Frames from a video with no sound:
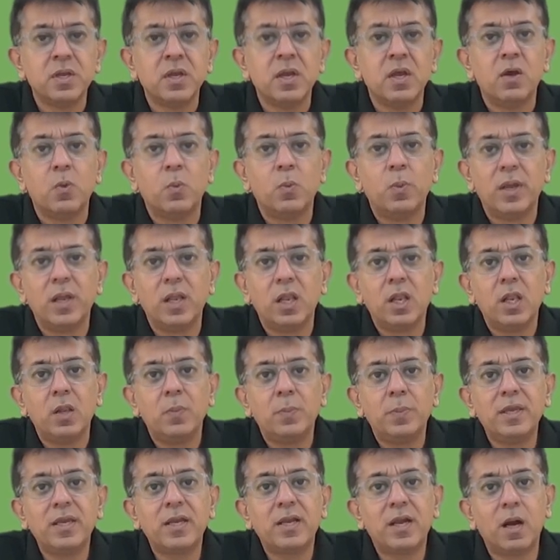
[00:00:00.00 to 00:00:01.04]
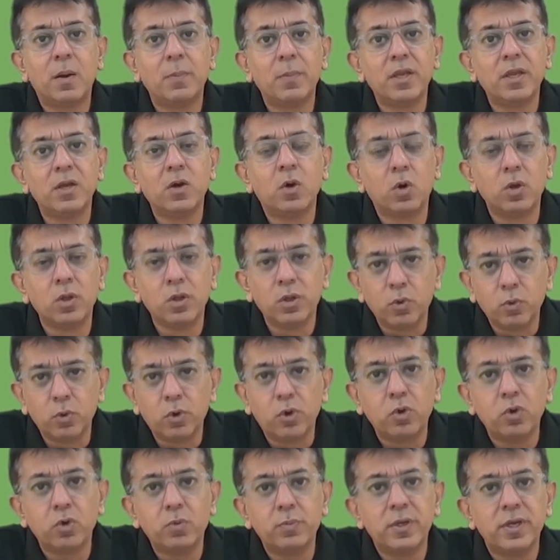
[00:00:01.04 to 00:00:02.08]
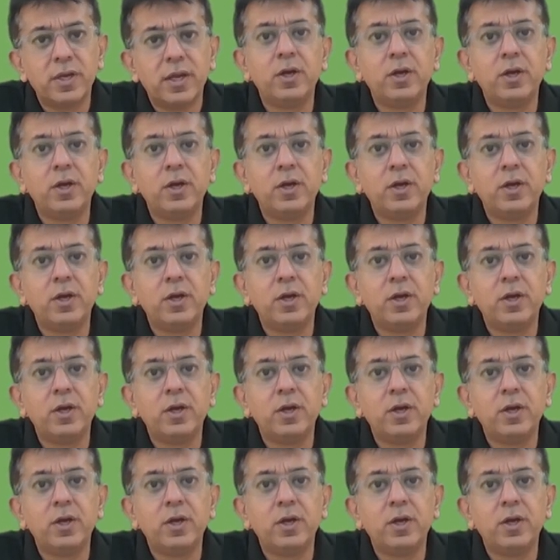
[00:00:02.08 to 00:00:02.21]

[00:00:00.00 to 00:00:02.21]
will be coming on youtube